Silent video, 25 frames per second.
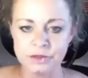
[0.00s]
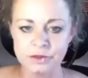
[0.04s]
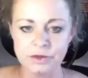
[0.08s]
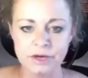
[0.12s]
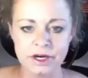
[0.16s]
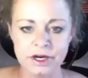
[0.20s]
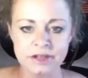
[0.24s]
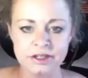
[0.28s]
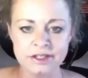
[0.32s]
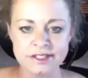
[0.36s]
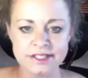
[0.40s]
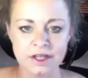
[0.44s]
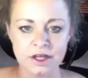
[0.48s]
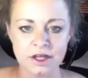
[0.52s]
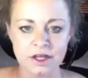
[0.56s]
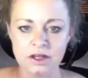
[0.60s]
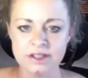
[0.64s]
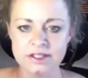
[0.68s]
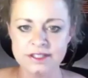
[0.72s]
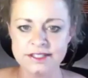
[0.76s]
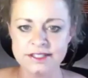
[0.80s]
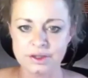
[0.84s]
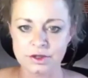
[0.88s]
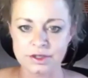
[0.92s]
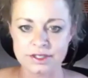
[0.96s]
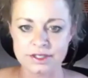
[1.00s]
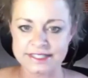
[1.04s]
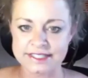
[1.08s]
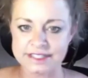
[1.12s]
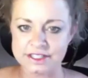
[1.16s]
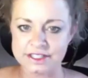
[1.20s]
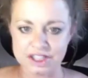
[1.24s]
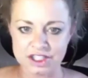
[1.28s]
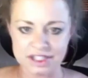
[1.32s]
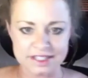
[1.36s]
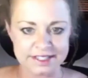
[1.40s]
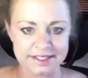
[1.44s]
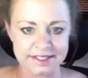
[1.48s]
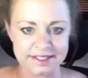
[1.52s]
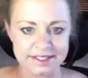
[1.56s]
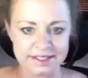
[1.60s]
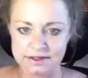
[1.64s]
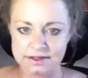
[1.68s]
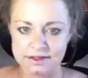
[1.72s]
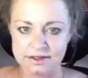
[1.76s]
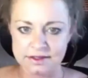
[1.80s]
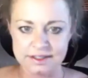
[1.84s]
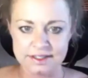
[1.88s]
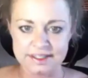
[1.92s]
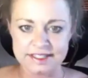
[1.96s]
write your songs, or is it
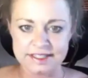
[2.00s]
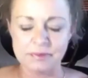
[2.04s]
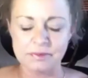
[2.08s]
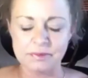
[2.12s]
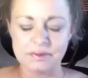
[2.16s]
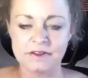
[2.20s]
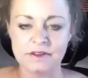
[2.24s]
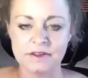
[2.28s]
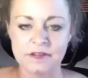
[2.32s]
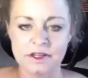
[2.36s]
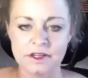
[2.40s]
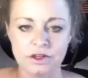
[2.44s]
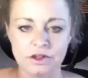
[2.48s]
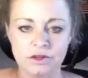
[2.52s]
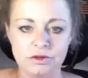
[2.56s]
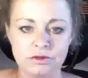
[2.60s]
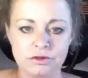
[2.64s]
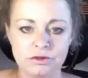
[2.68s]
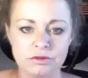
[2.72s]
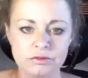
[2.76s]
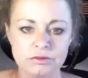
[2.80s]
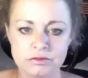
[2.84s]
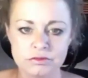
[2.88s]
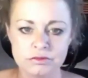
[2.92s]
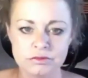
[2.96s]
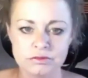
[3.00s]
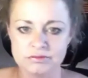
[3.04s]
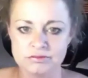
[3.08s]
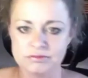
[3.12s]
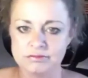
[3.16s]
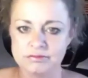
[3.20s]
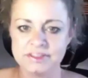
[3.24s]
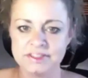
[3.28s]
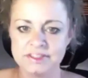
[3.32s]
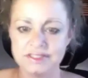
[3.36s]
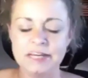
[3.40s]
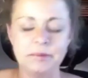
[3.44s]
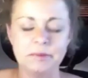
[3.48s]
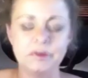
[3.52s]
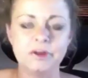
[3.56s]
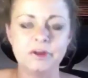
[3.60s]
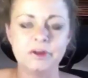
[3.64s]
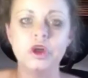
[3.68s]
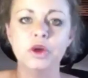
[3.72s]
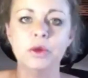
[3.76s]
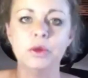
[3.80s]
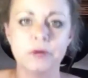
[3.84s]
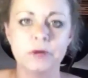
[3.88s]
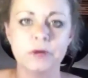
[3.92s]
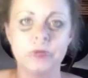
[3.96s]
just something that you keep a
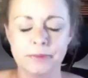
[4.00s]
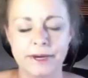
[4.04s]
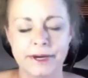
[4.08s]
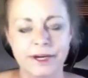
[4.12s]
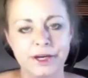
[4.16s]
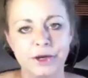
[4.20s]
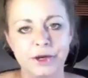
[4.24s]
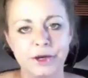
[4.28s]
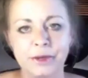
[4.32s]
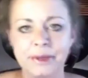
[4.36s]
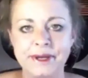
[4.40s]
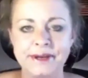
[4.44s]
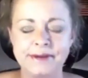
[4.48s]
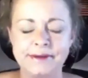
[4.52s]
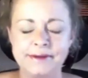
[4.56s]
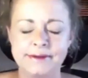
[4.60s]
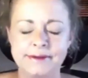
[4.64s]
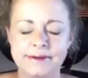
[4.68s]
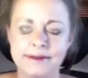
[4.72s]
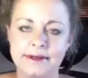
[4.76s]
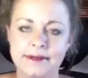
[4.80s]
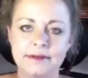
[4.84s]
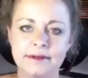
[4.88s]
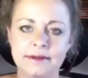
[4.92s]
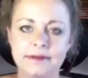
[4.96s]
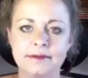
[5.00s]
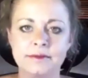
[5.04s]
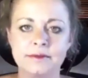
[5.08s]
notebook by your bed at night?